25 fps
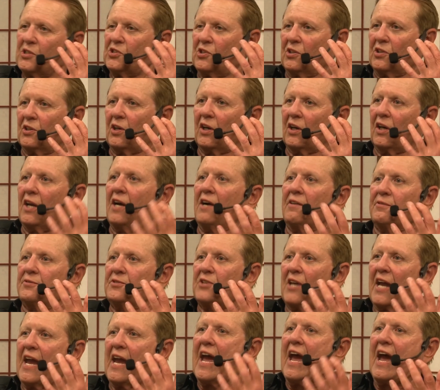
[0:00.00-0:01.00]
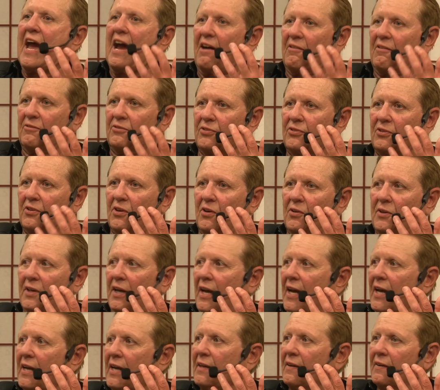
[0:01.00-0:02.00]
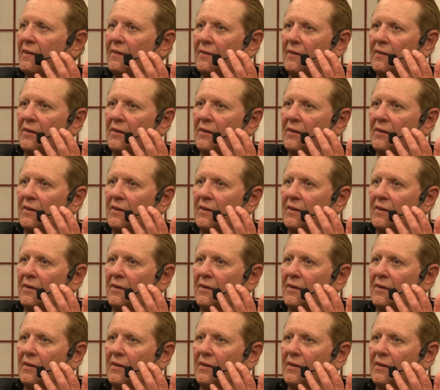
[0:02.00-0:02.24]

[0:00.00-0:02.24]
should love to have, okay?